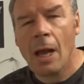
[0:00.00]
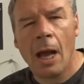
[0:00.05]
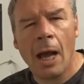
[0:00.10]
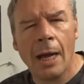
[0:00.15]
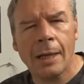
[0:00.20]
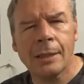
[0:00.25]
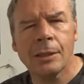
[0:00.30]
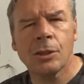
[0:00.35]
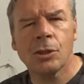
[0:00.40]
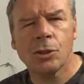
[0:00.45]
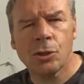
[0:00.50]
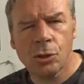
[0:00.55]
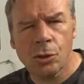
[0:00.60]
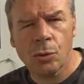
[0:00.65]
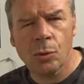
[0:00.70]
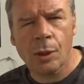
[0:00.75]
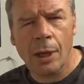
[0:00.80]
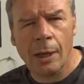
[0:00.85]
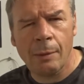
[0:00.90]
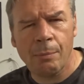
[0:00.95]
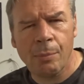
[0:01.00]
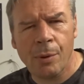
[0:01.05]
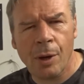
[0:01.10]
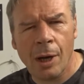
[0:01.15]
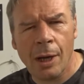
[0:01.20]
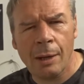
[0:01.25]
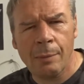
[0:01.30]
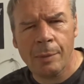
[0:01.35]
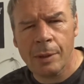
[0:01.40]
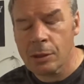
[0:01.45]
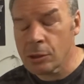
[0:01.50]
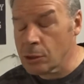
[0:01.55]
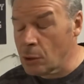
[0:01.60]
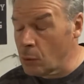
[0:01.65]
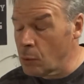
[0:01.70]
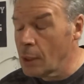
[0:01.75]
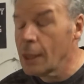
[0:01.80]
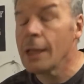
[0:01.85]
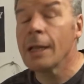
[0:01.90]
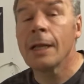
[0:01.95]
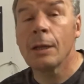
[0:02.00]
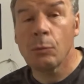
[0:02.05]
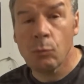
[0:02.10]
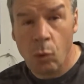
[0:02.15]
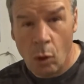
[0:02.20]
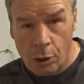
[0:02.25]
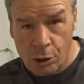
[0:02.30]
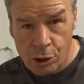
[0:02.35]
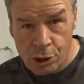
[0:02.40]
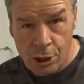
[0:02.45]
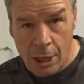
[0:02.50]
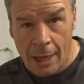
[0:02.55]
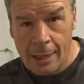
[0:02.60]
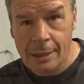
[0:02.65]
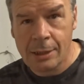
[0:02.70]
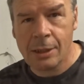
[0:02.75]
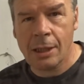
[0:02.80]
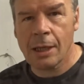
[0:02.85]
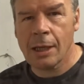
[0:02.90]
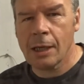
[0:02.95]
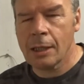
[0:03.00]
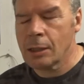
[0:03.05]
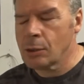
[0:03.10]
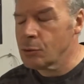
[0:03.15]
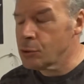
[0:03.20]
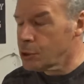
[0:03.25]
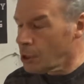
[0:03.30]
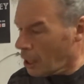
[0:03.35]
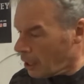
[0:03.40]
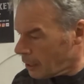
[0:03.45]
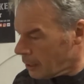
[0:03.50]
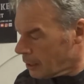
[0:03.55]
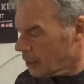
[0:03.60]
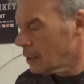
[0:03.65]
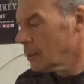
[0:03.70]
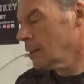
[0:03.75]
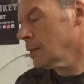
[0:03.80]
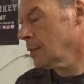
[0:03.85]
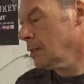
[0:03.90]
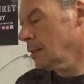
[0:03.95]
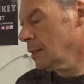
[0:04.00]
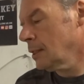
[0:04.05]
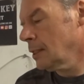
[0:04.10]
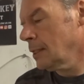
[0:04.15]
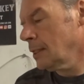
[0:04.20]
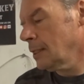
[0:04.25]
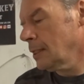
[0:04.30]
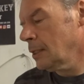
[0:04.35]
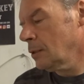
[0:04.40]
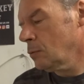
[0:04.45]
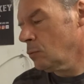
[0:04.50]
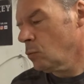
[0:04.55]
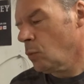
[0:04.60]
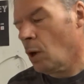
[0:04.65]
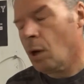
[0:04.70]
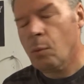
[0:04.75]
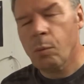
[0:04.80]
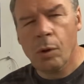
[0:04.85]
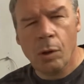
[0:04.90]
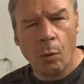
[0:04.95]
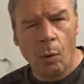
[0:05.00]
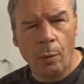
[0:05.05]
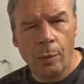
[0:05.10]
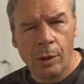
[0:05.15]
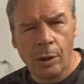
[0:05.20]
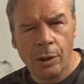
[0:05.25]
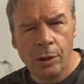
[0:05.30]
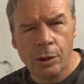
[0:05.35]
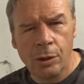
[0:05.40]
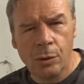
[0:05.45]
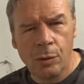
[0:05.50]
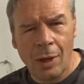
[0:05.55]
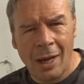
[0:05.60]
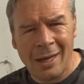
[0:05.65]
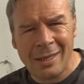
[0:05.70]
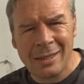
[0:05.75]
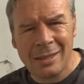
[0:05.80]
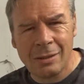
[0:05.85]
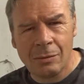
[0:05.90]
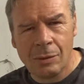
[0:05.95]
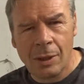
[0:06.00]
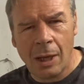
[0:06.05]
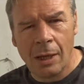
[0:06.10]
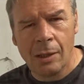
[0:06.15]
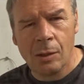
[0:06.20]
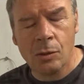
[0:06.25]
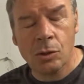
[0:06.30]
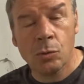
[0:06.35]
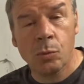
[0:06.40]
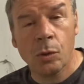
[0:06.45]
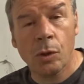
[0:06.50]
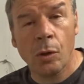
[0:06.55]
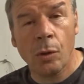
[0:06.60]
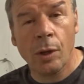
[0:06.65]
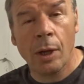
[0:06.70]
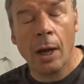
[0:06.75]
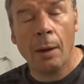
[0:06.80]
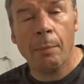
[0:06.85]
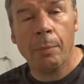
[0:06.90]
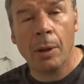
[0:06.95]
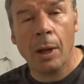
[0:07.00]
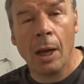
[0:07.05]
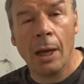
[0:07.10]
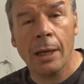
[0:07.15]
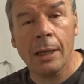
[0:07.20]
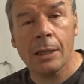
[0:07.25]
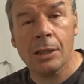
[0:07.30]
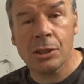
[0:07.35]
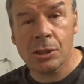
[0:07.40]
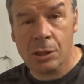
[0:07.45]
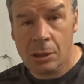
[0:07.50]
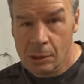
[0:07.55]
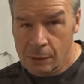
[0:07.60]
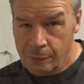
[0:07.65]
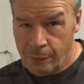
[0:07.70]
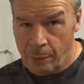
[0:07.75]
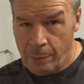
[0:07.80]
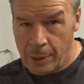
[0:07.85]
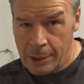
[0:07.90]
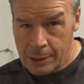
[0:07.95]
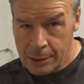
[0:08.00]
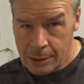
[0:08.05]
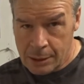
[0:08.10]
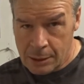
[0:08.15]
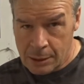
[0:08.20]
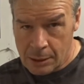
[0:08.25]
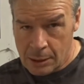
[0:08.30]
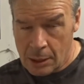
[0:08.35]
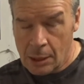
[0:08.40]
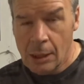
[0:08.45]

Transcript: and 2K primer. So what's next, I hear you say? Well, what we're going to do next, okay, is we're going to apply a silver base,